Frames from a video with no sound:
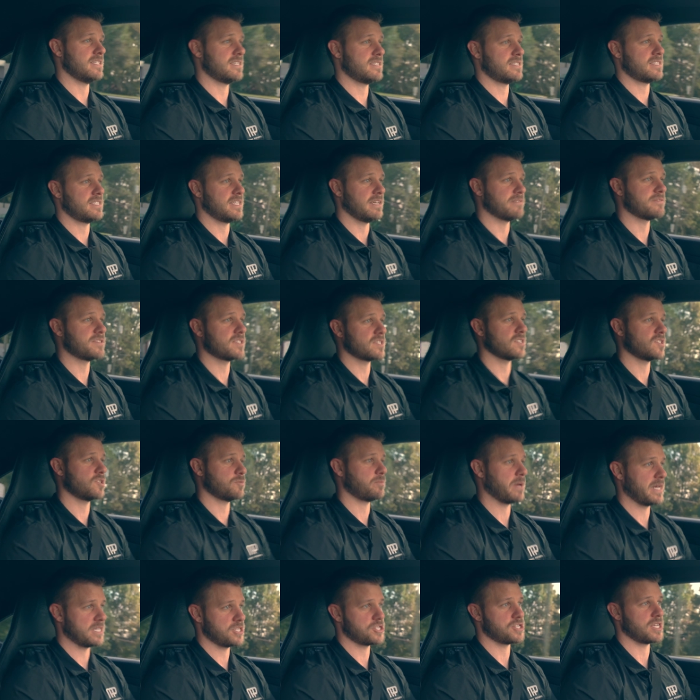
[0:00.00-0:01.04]
stiff
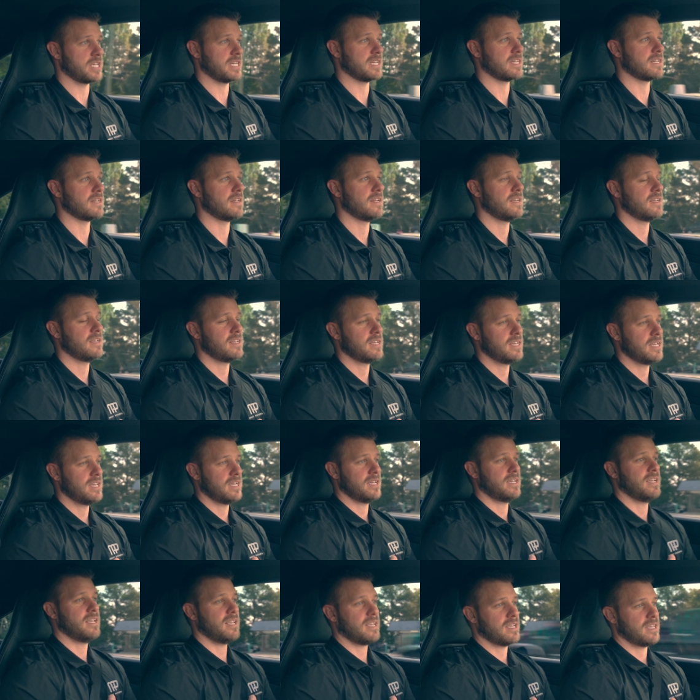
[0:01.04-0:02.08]
suspension,
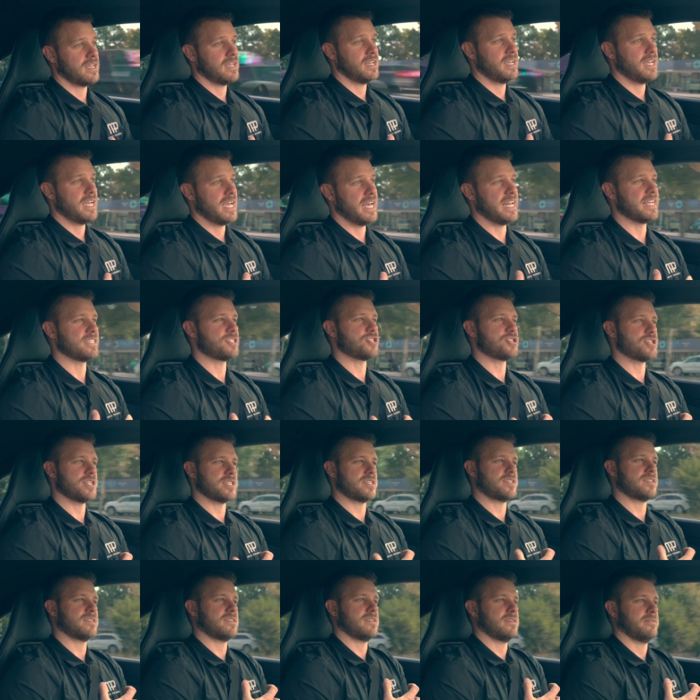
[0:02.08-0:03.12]
and it
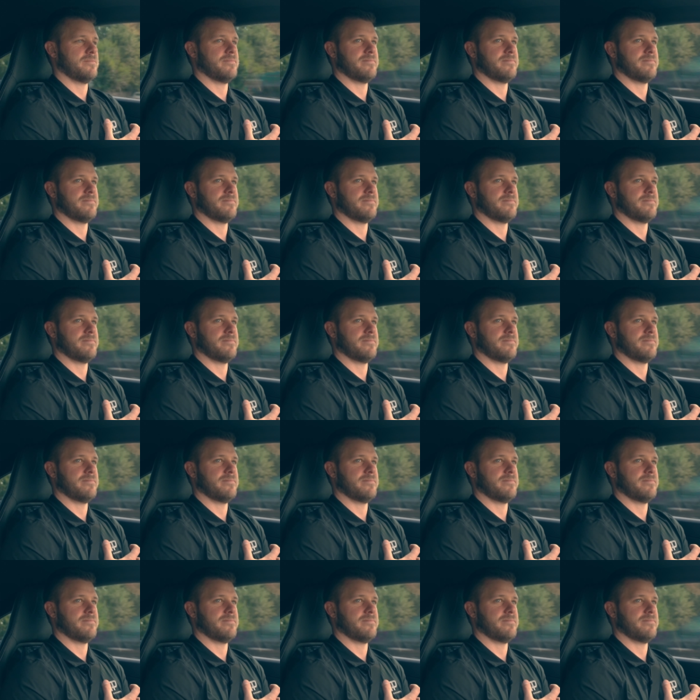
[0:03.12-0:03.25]
just